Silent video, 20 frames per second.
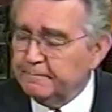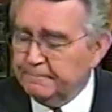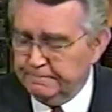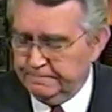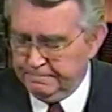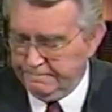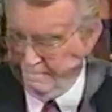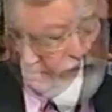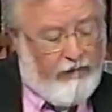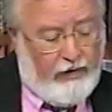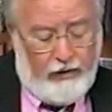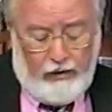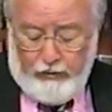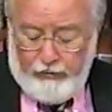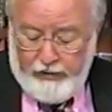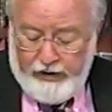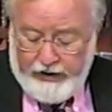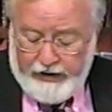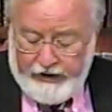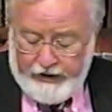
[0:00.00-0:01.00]
Well, there are
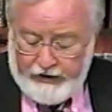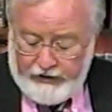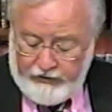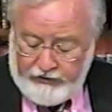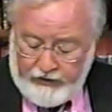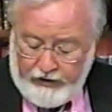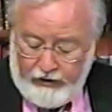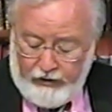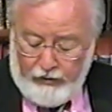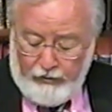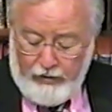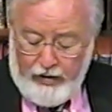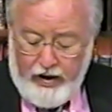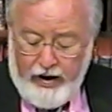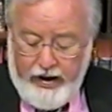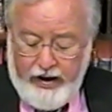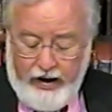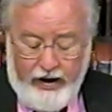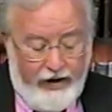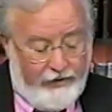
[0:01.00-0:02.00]
many in
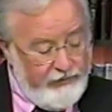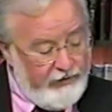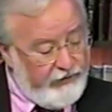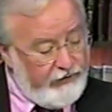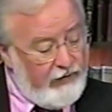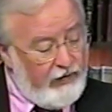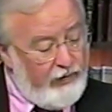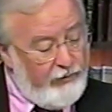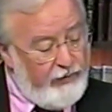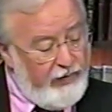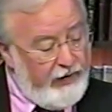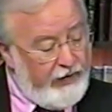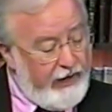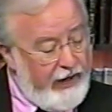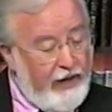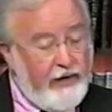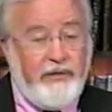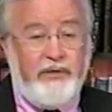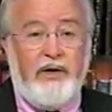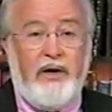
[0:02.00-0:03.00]
Jeremiah. I'm just going to pick
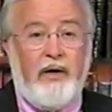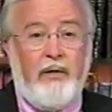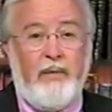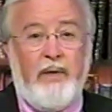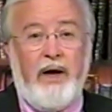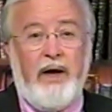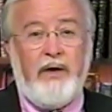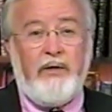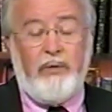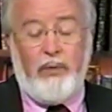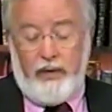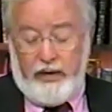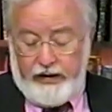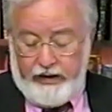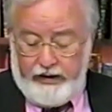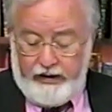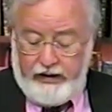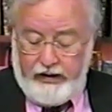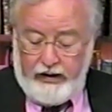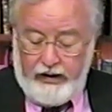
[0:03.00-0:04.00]
out Jeremiah
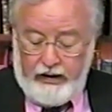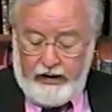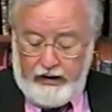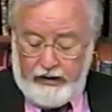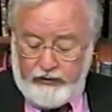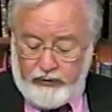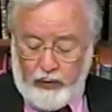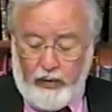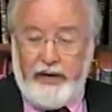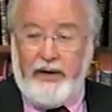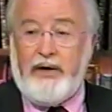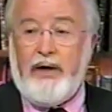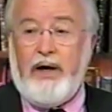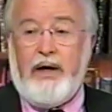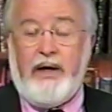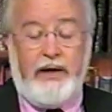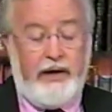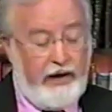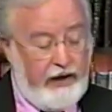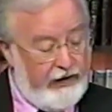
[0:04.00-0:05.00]
20, uh,
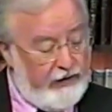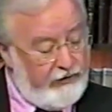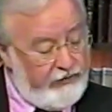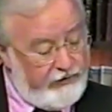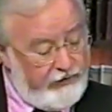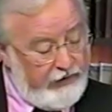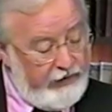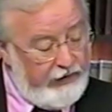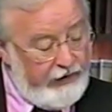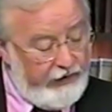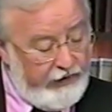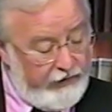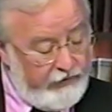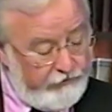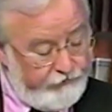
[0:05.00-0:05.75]
29, 18.